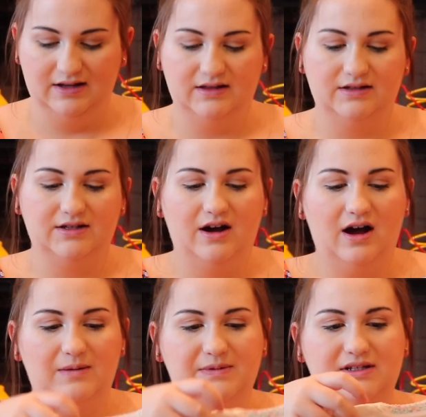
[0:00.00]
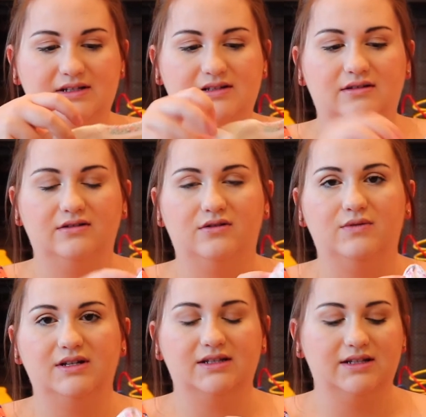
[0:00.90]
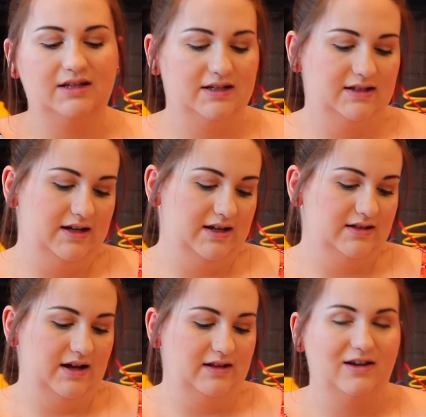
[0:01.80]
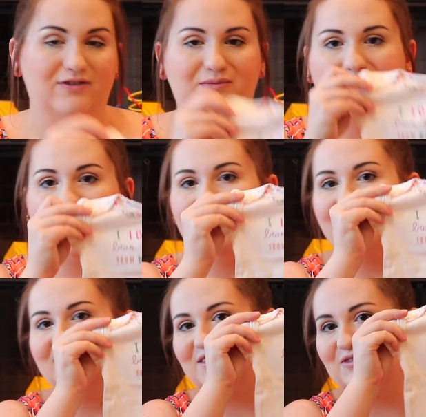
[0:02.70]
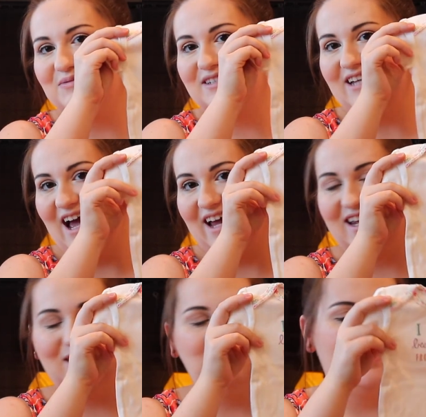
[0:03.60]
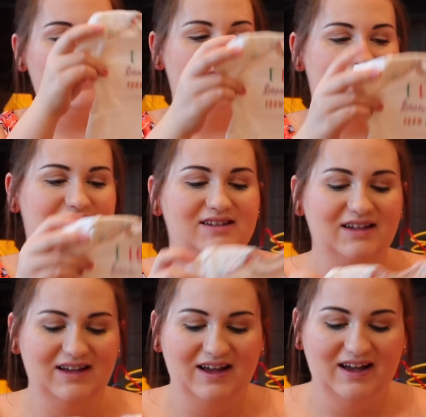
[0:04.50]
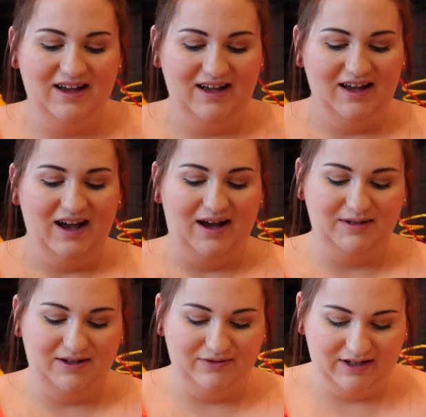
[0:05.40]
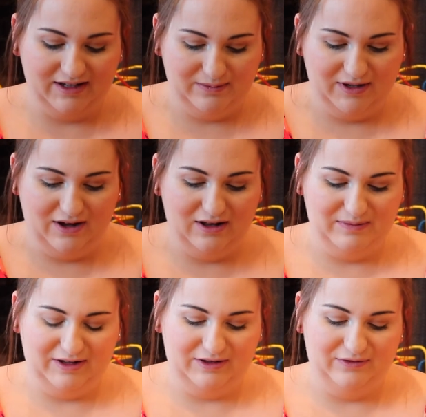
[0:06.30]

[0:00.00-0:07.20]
the tops is a little onesie that says, I love bear hugs from daddy, because I'm definitely going to be all about the